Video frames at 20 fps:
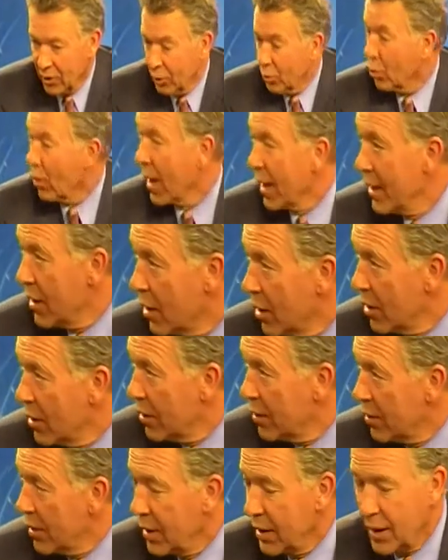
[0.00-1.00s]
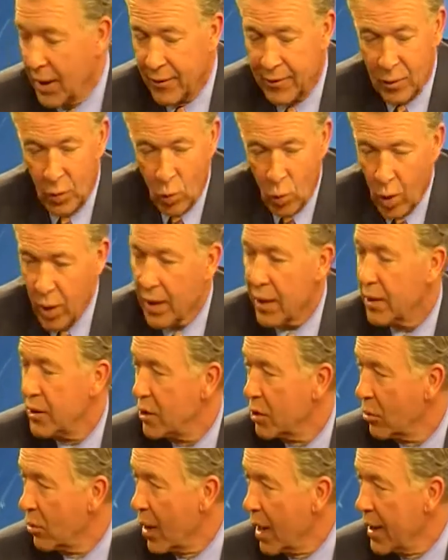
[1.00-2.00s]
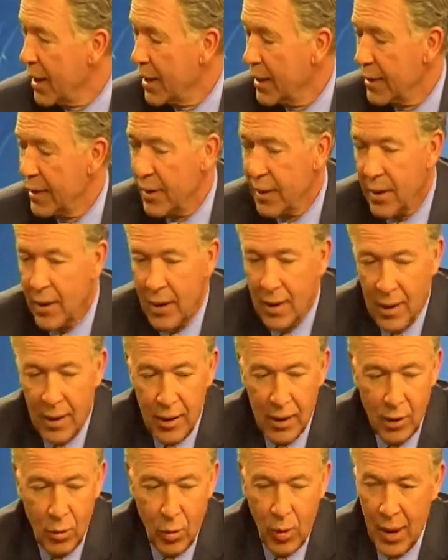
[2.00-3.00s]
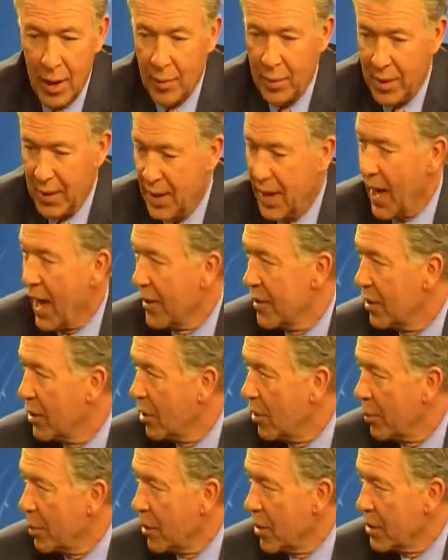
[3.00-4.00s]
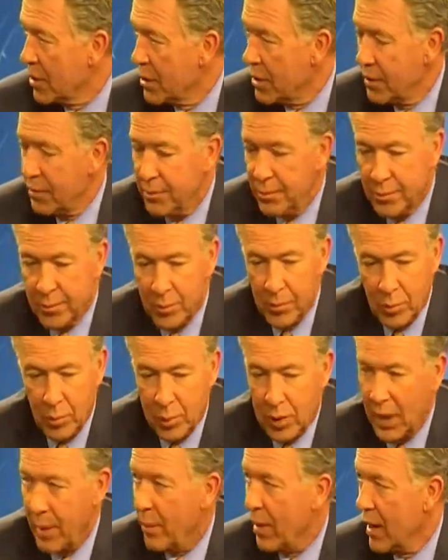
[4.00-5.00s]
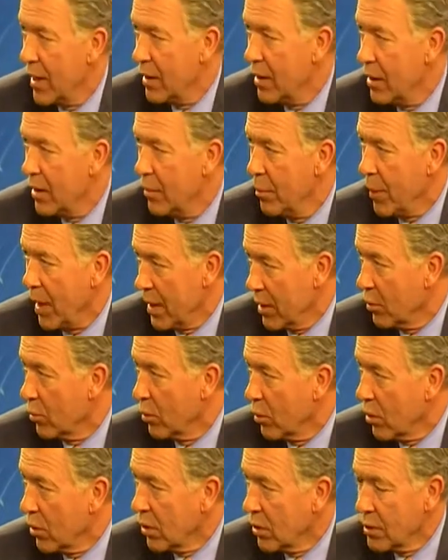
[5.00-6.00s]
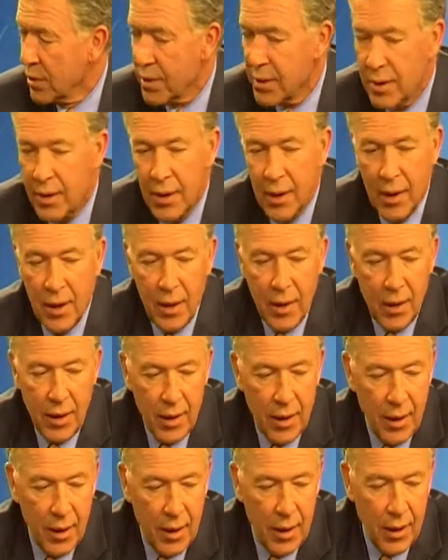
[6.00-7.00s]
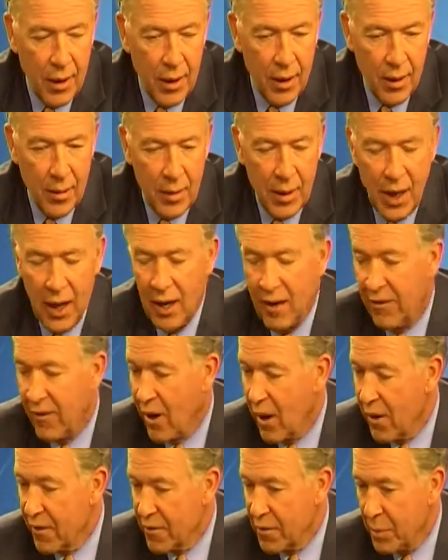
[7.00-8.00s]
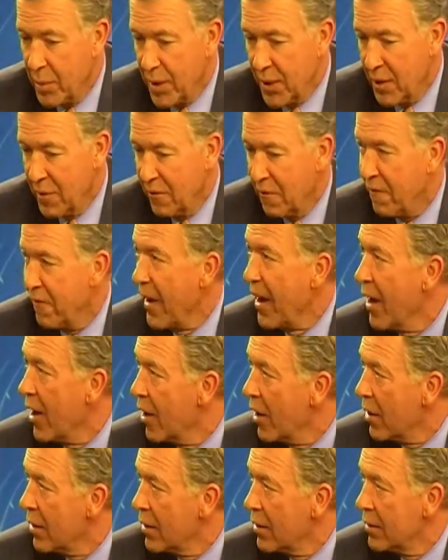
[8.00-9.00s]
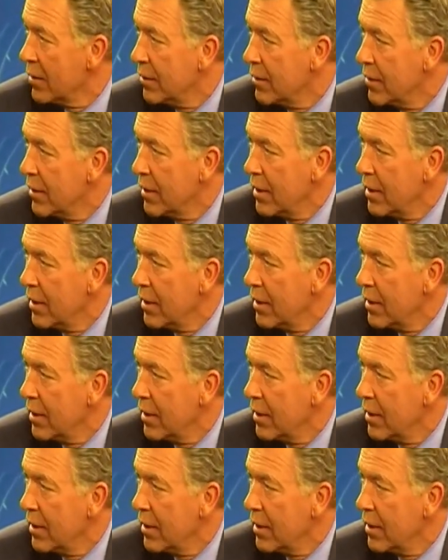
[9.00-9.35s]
a good writer, and you have to work at your writing. You want to be an ethical person, play by the rules. That involves being fair.